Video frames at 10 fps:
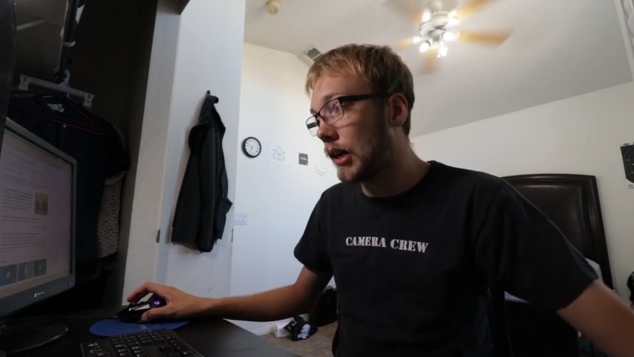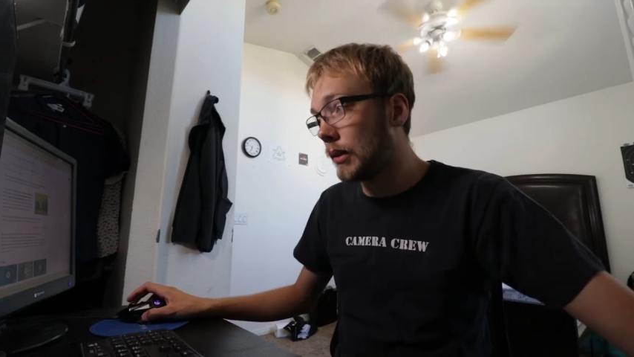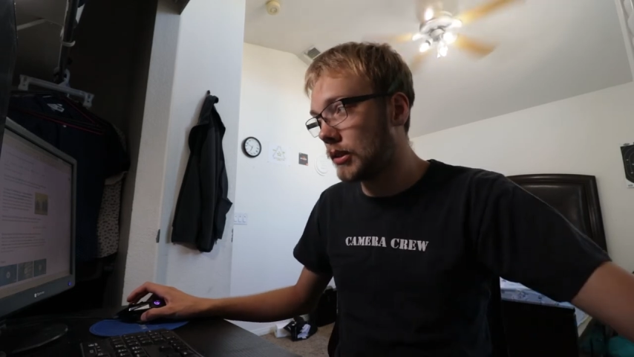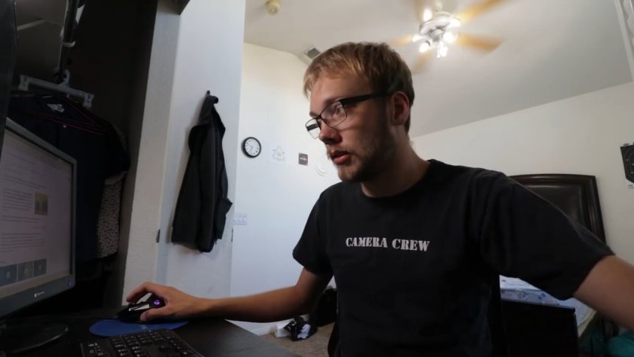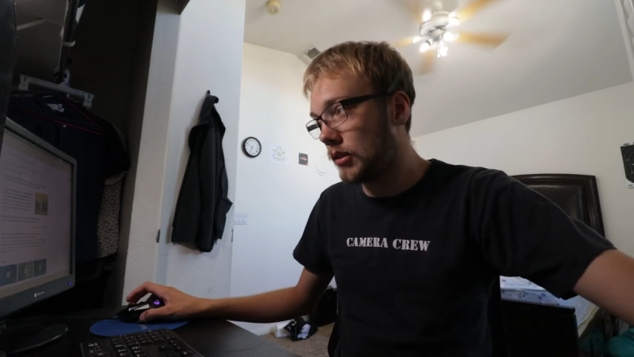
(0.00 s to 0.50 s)

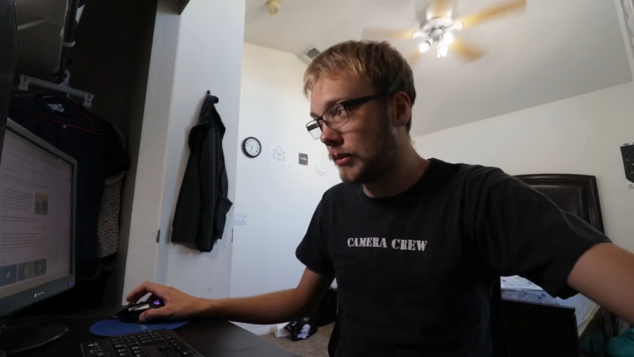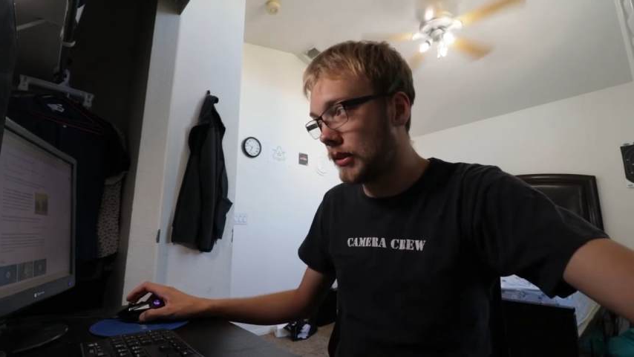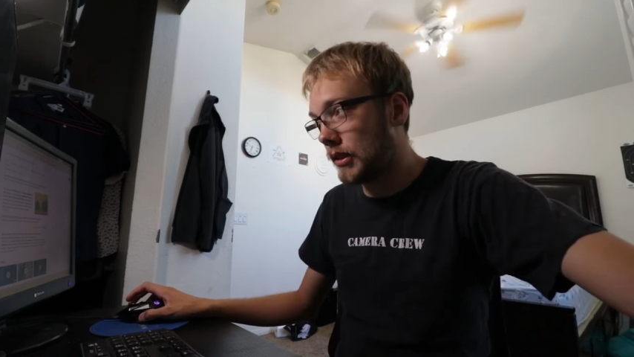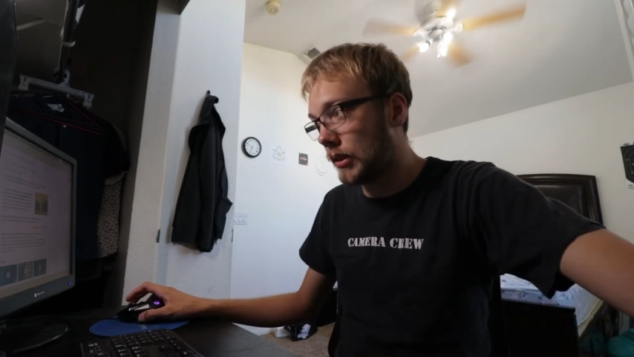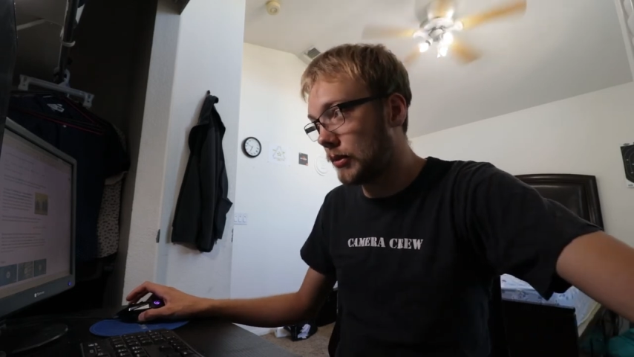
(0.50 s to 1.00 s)
optical image
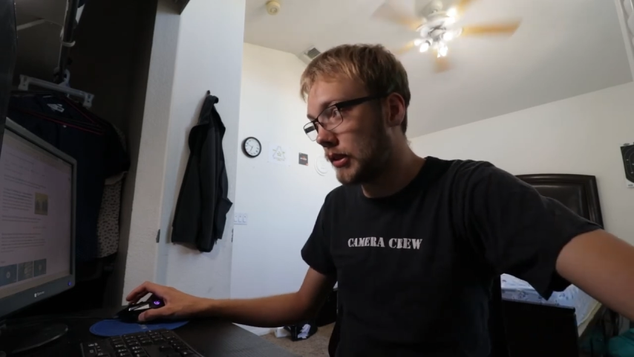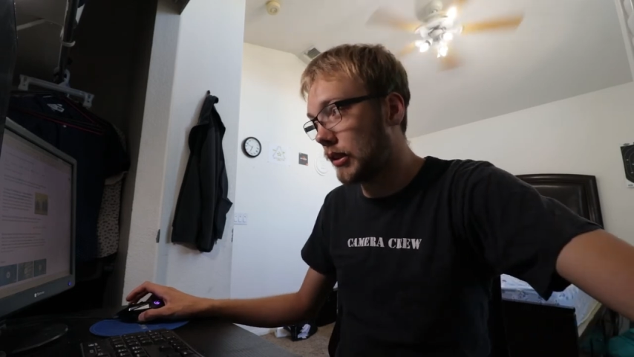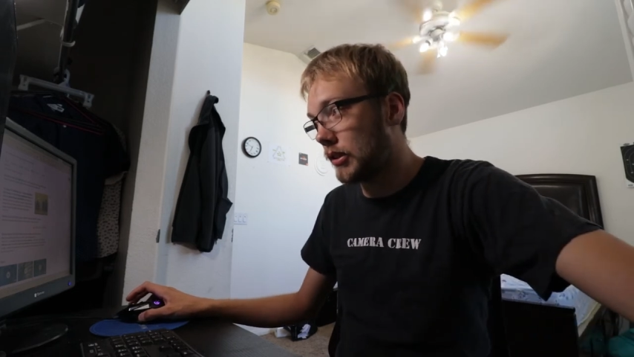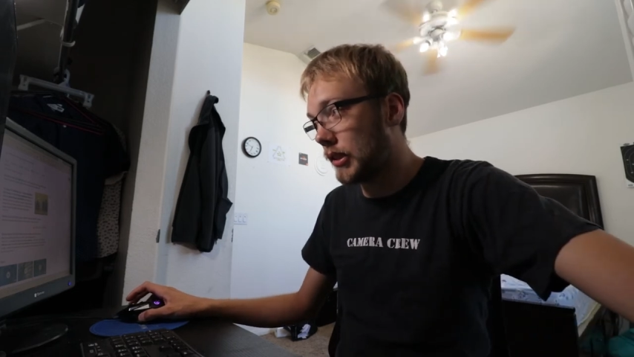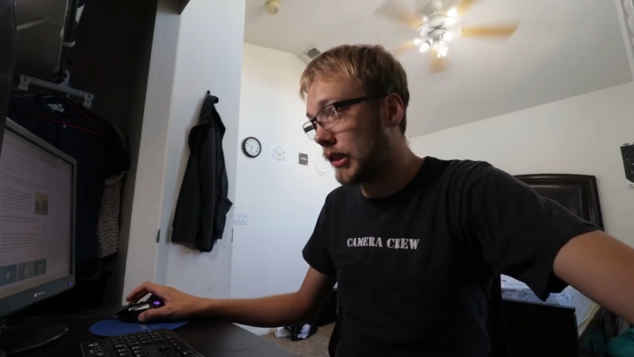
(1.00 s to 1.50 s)

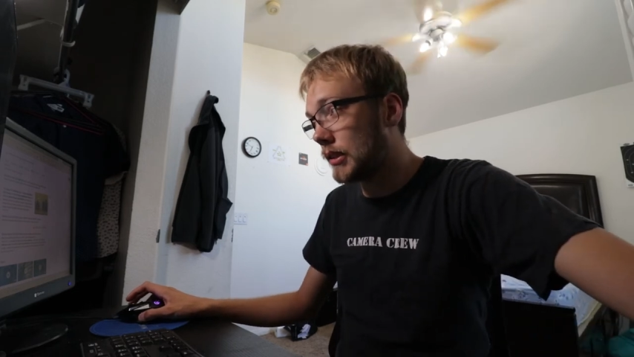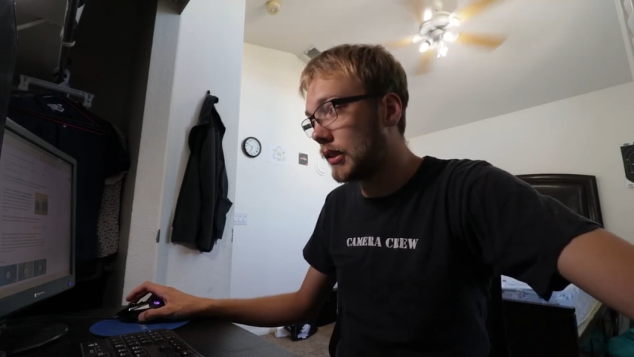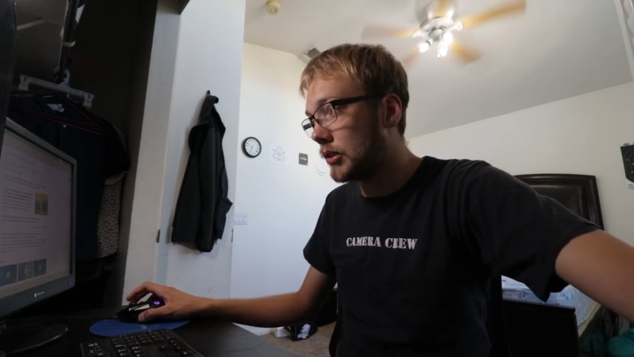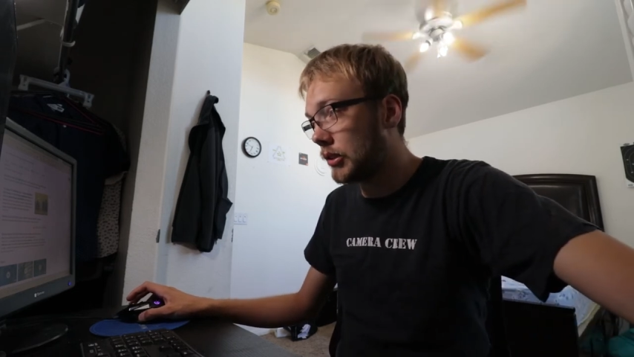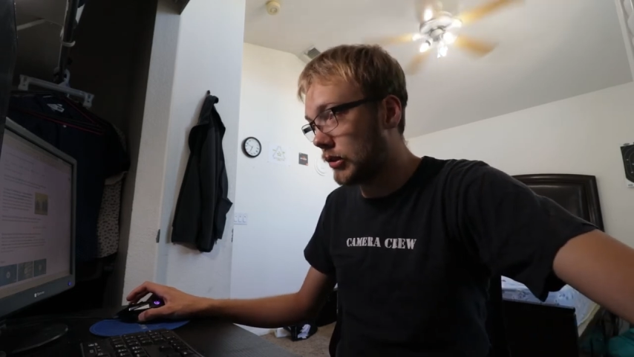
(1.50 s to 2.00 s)
stabilization, the
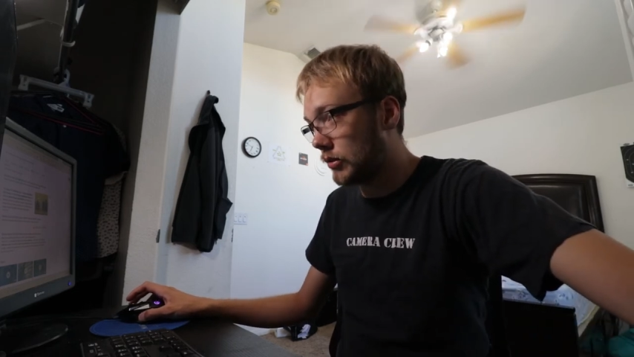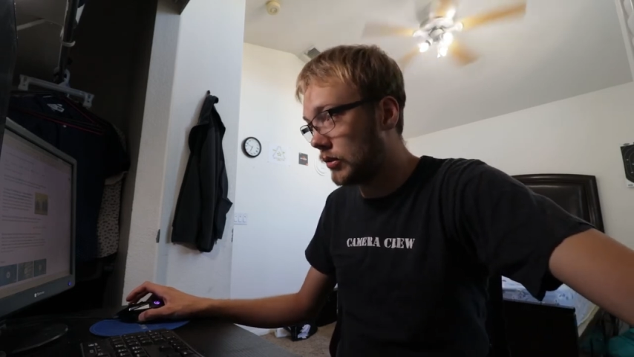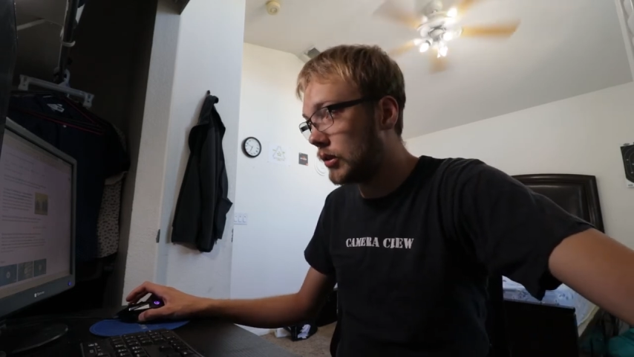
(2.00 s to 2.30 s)
SL2,